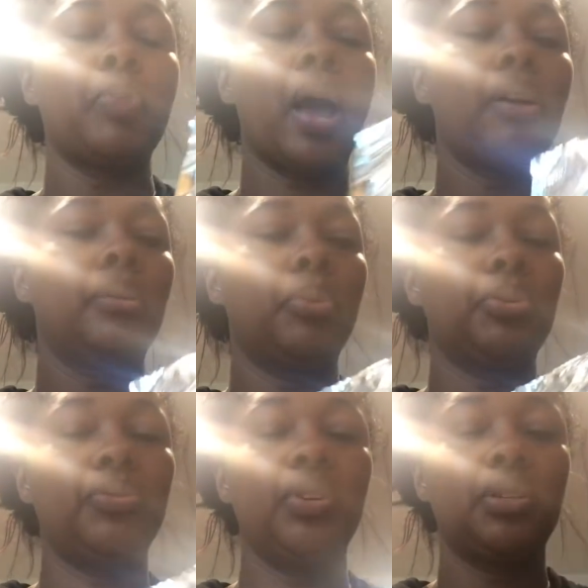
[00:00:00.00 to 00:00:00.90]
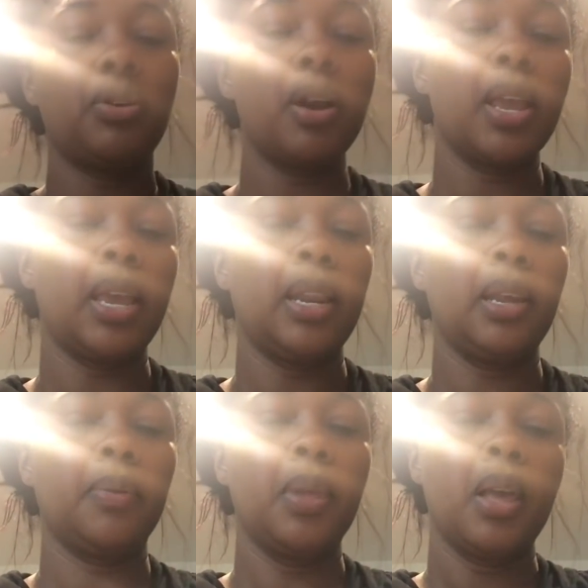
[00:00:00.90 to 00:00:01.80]
powder, both of these are
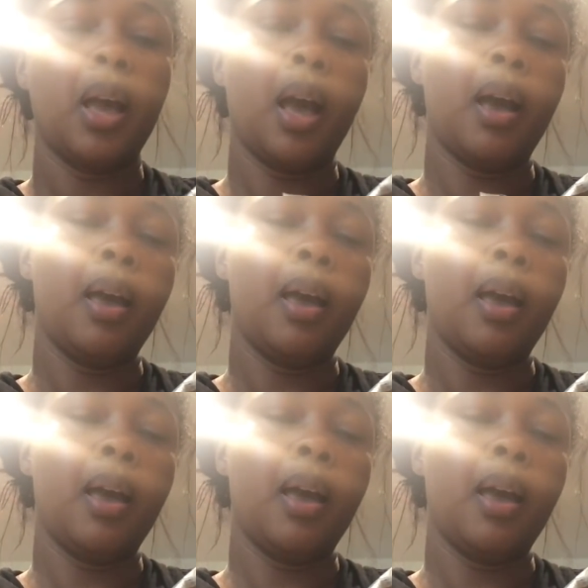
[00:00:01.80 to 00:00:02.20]
organic. I